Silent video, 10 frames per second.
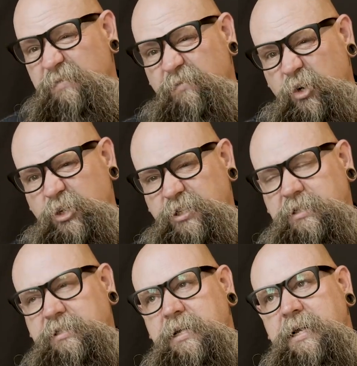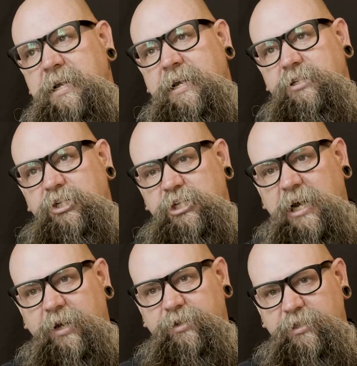some verses as a
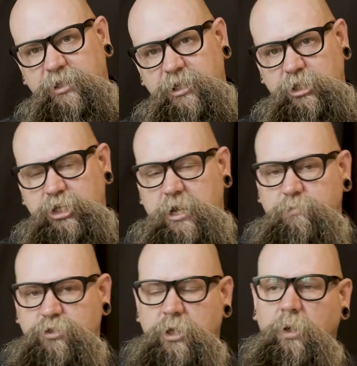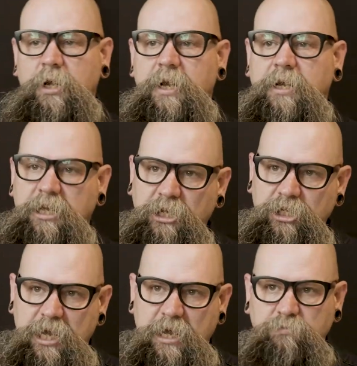child in the King James. So King
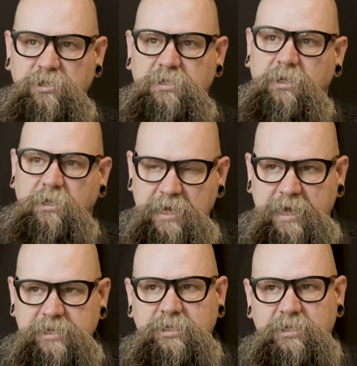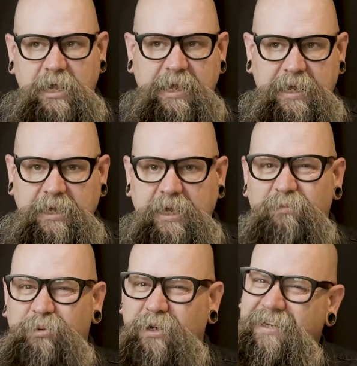James, yes, I like
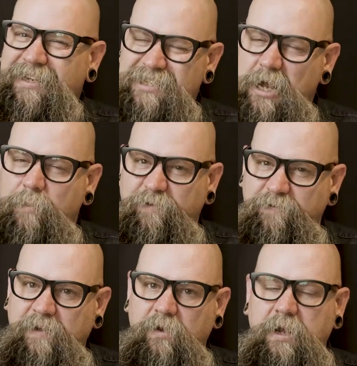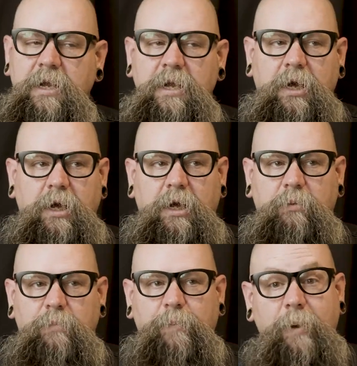it, but it's not my favorite.
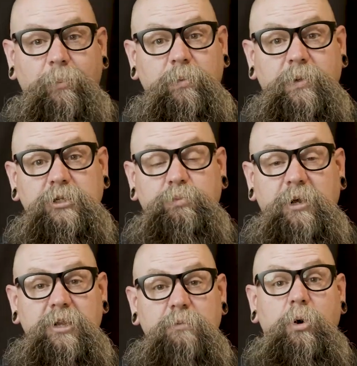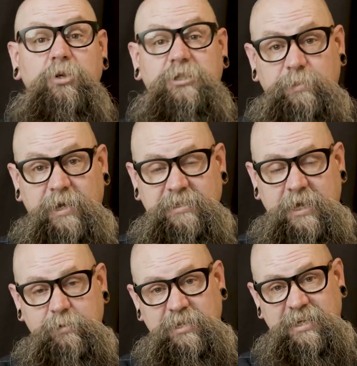I probably spend the most amount of
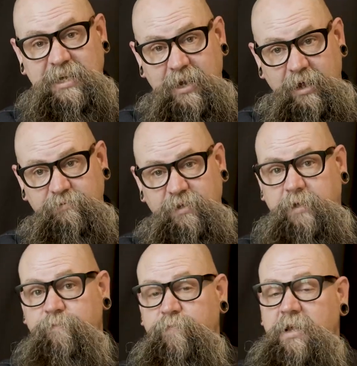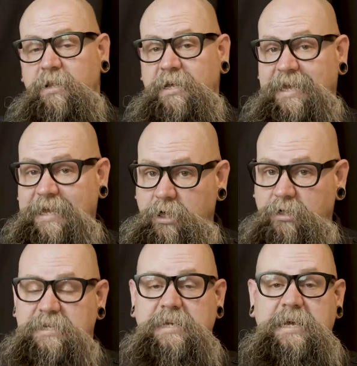time in the NIV, the
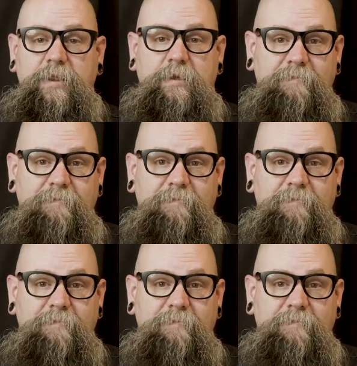NLT and the